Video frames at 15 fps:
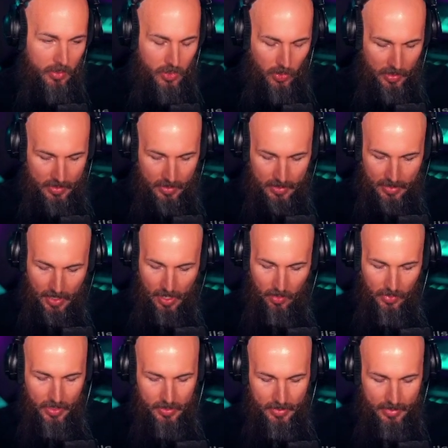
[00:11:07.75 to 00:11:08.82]
So let's listen to how
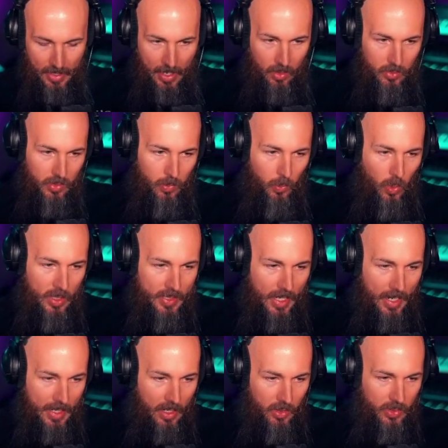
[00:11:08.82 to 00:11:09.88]
this sounds. Once
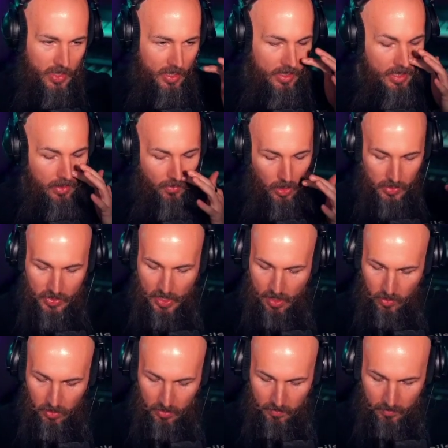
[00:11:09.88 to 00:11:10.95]
again, here's the default sound.